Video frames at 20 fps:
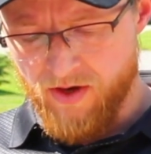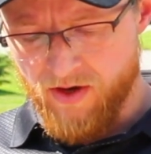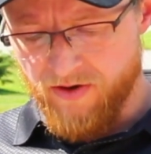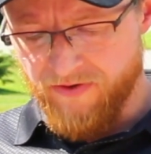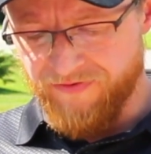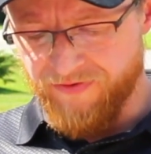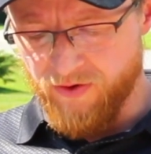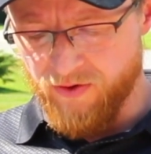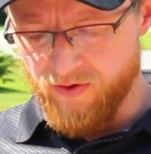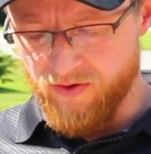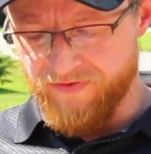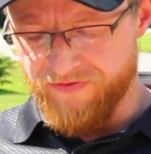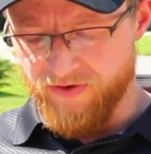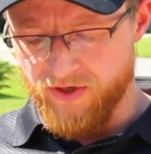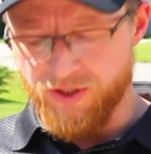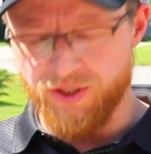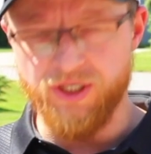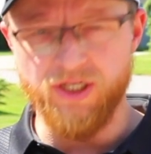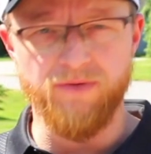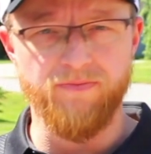Food for
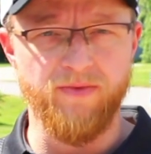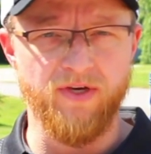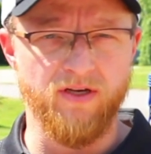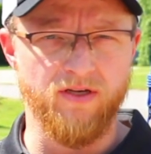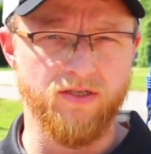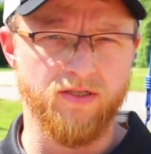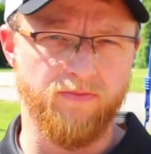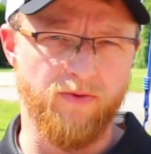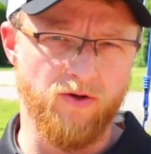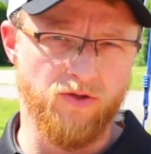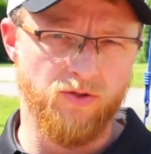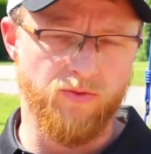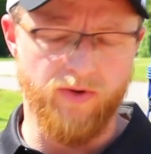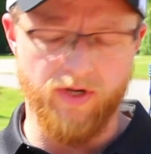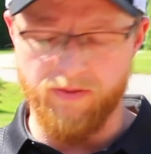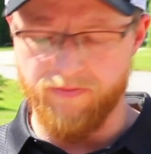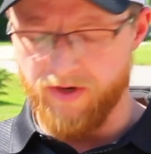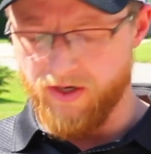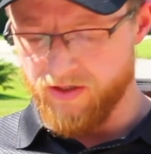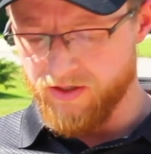a cheap meal is about
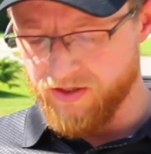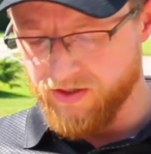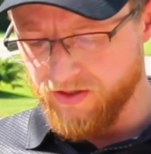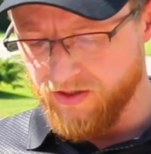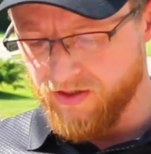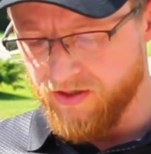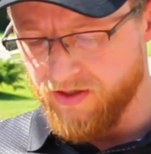20 bucks.